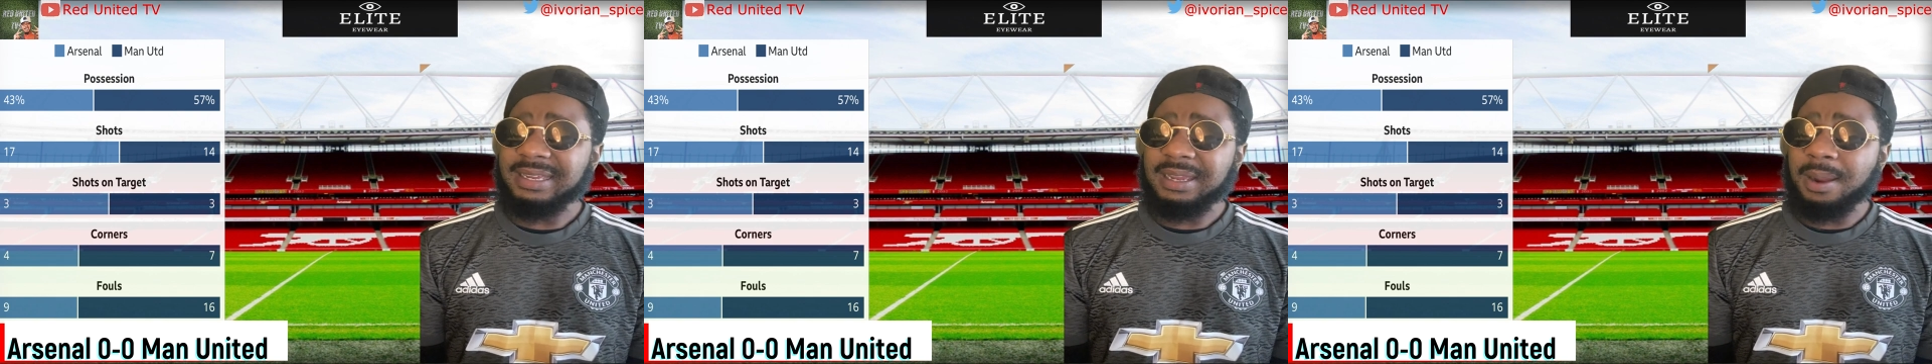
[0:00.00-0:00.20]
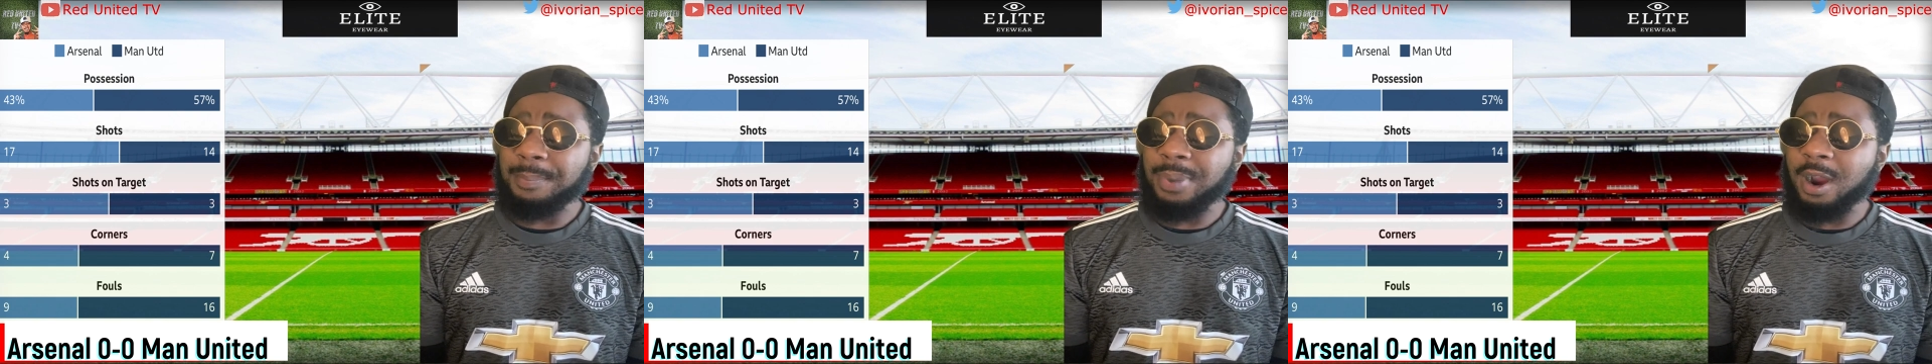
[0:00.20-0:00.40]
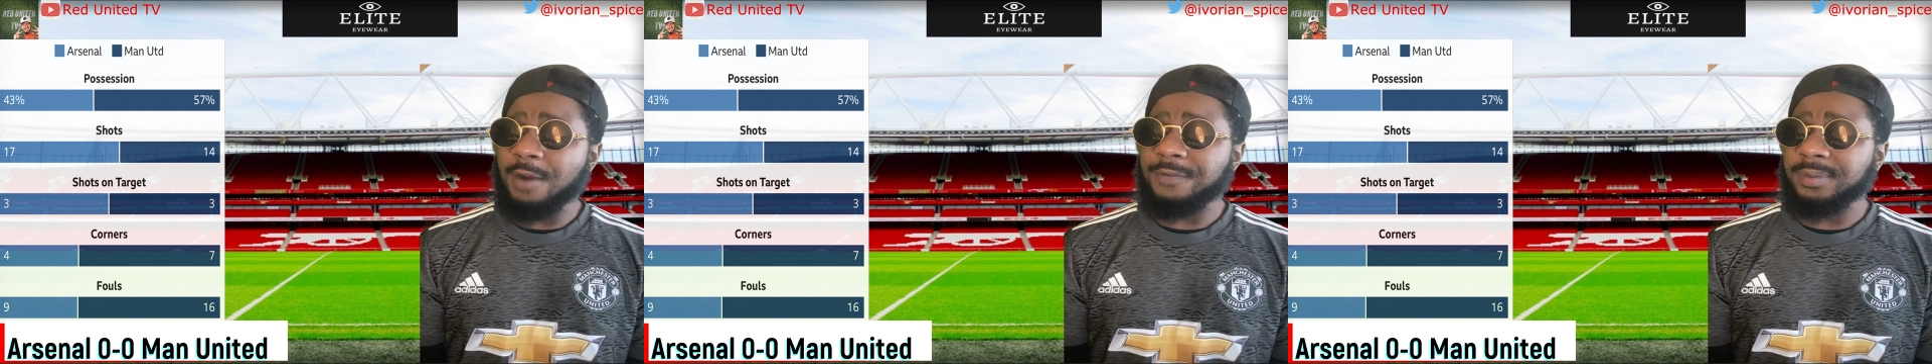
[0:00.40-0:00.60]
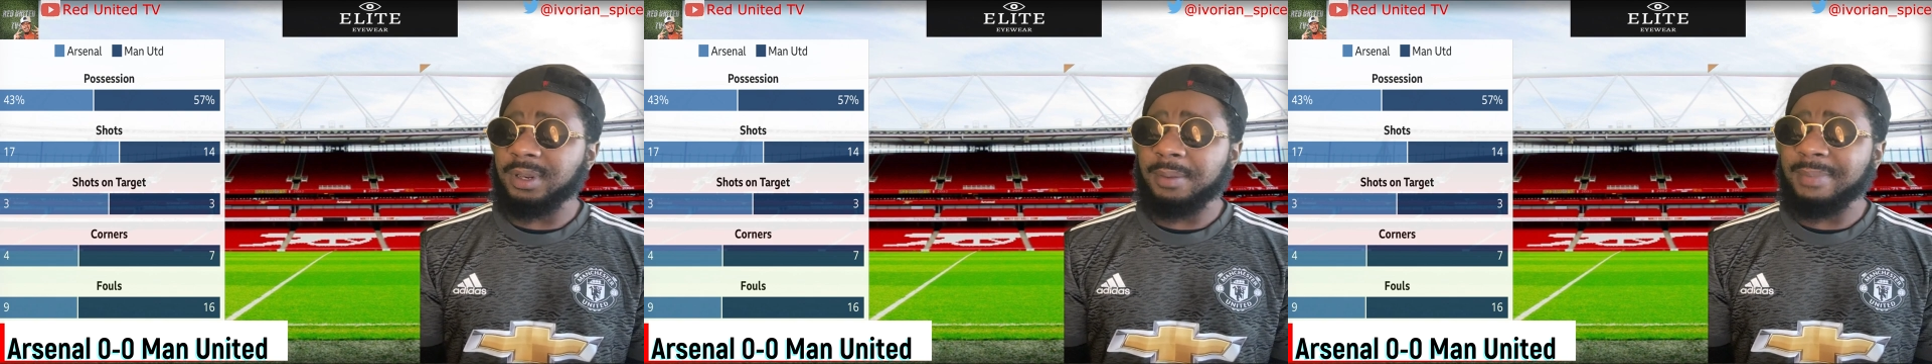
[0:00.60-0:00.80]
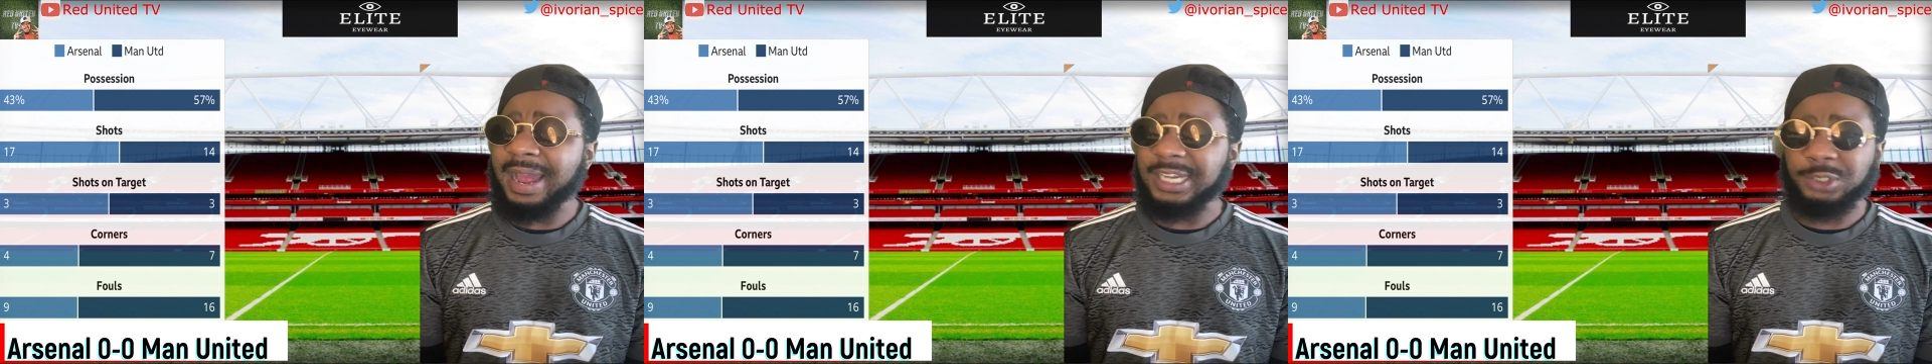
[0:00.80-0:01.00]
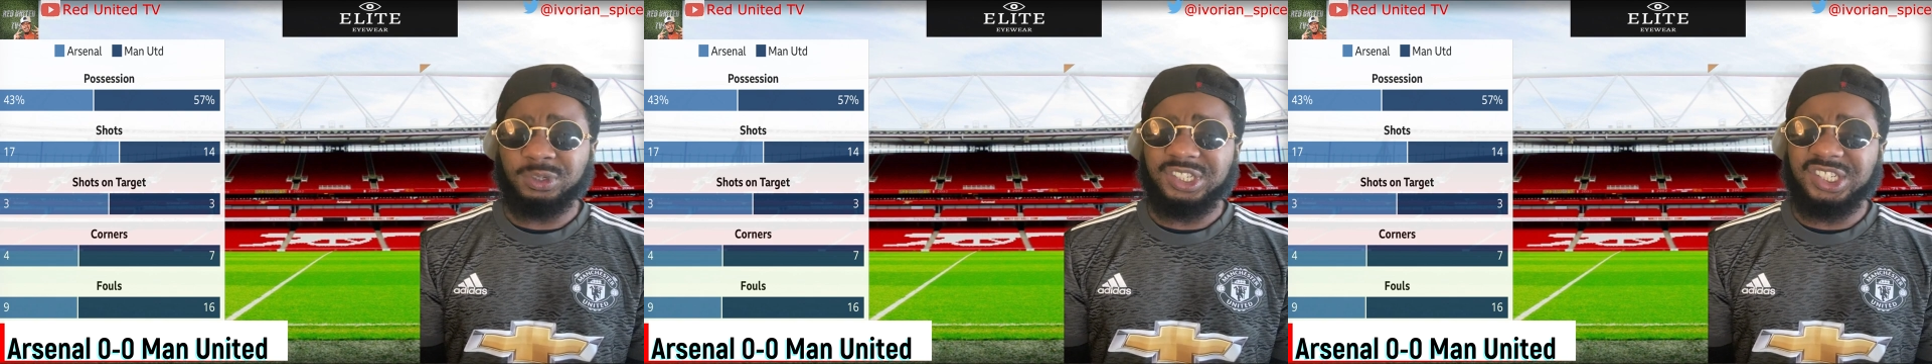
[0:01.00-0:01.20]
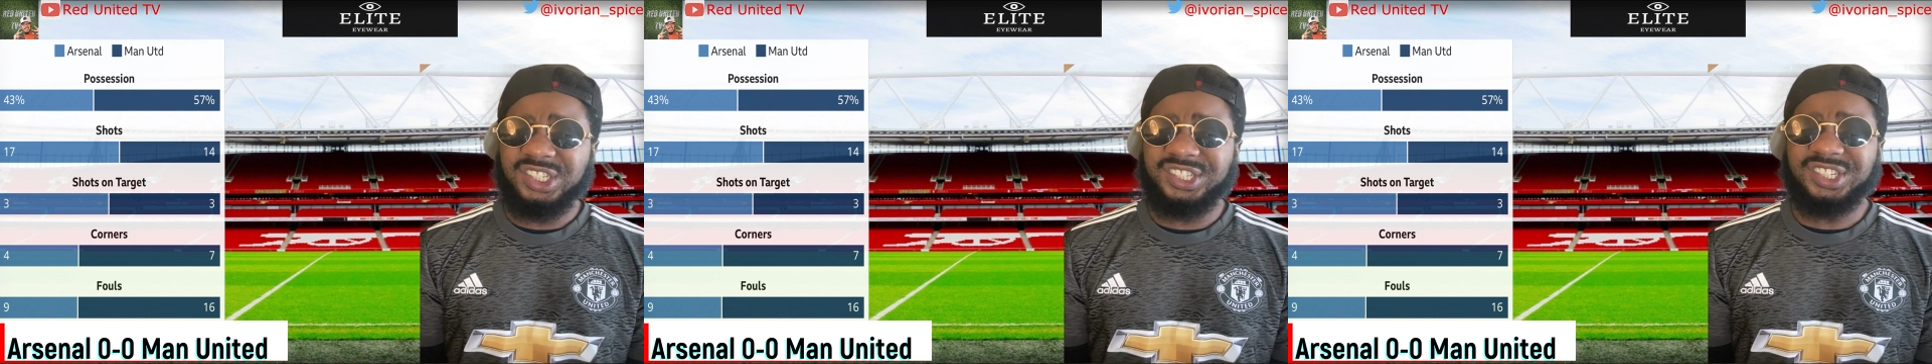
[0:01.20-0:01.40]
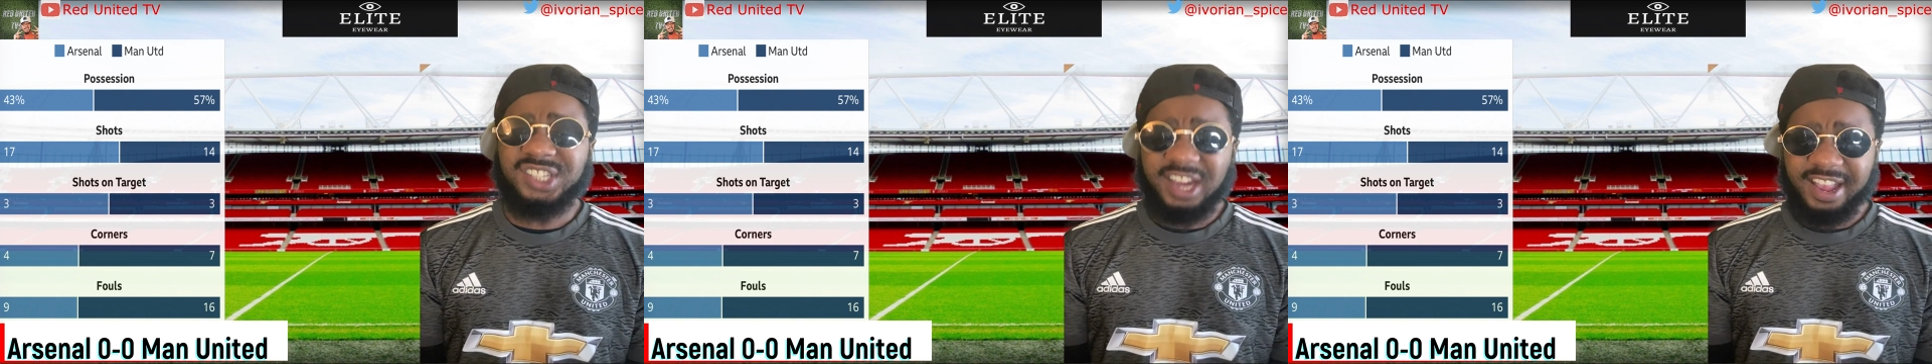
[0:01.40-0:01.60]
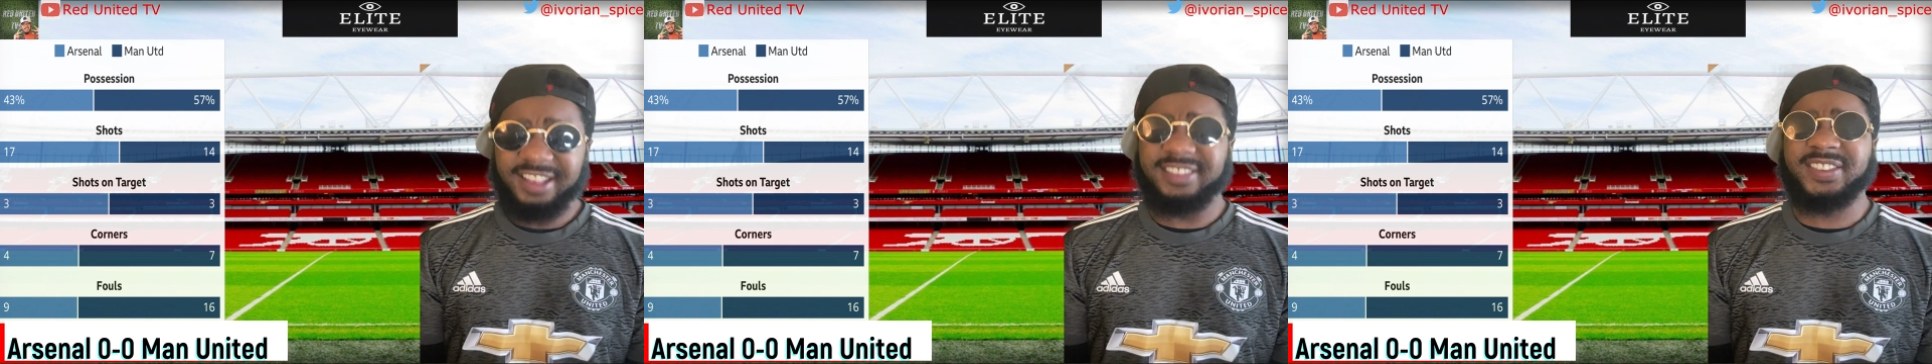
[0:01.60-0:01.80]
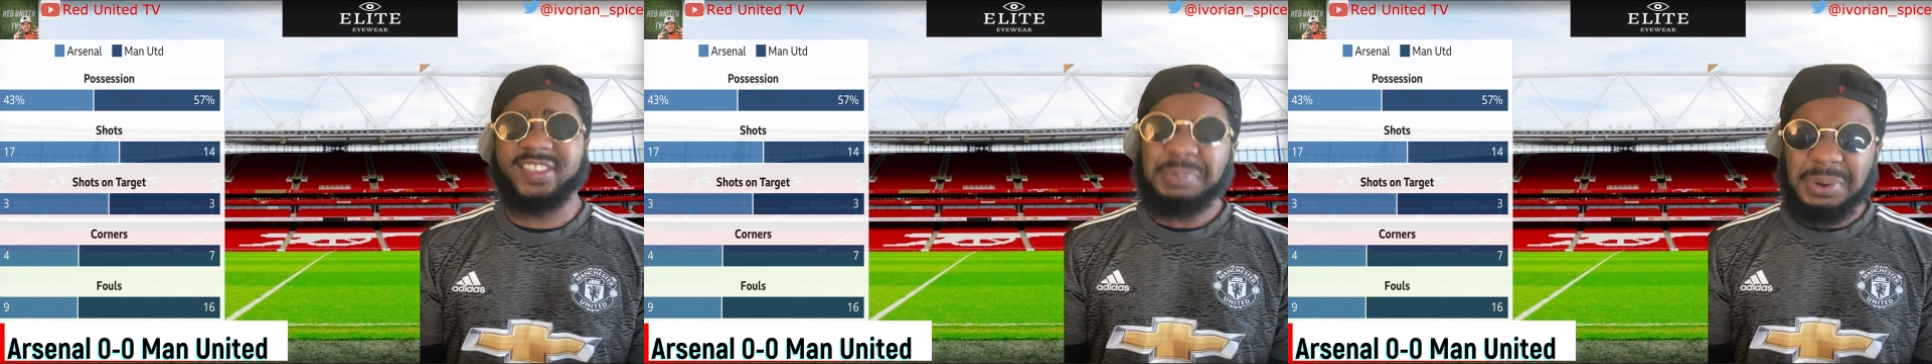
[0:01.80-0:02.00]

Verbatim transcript: Apart from the match was shit.